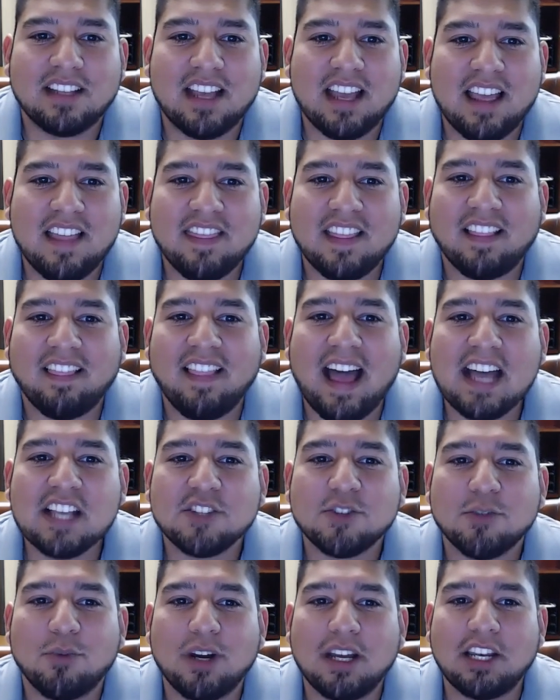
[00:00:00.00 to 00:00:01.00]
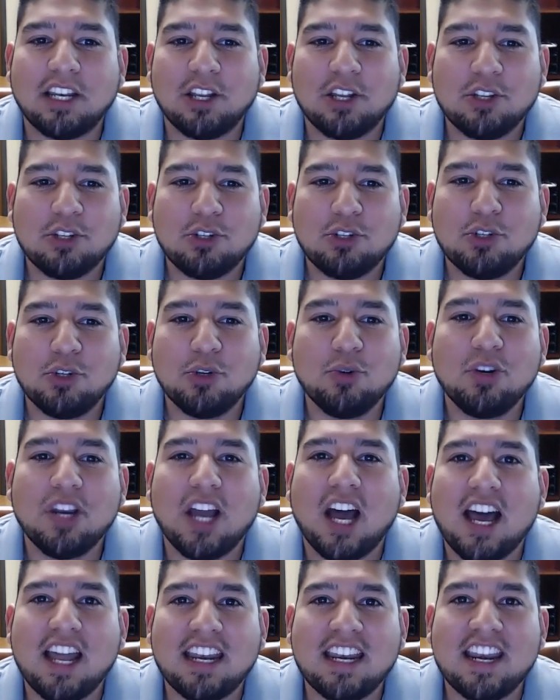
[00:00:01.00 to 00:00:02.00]
And the last one, do
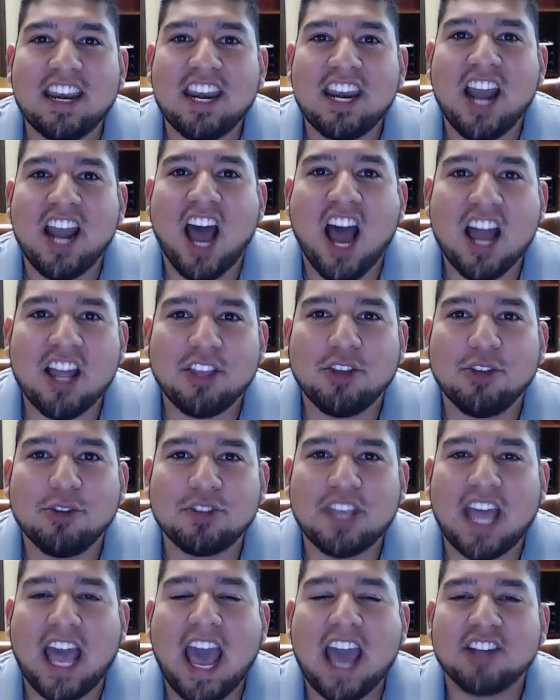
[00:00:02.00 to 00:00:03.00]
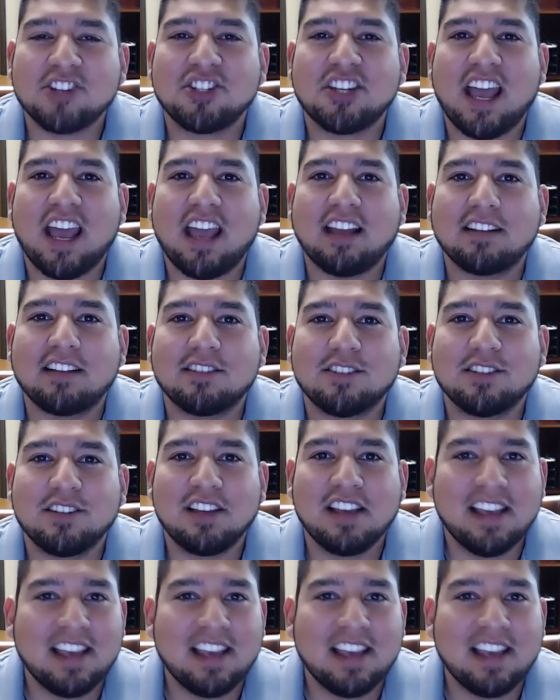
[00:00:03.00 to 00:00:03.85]
not use hashtags.